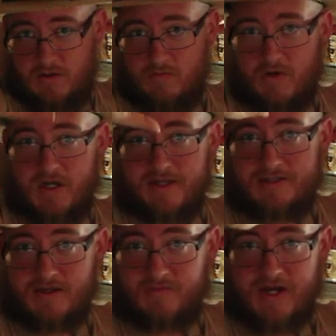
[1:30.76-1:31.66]
we'll cut
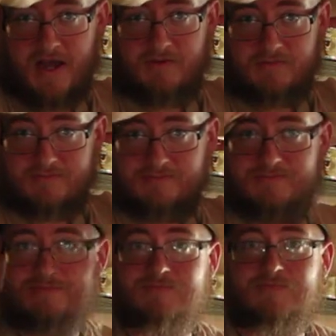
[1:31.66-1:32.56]
some down,
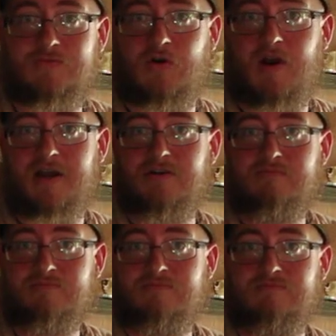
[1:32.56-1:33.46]
grind
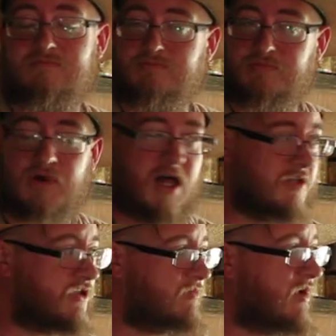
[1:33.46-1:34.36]
them,
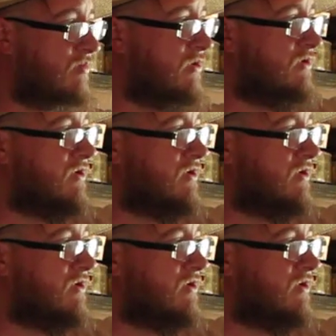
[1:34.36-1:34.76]
polish them up real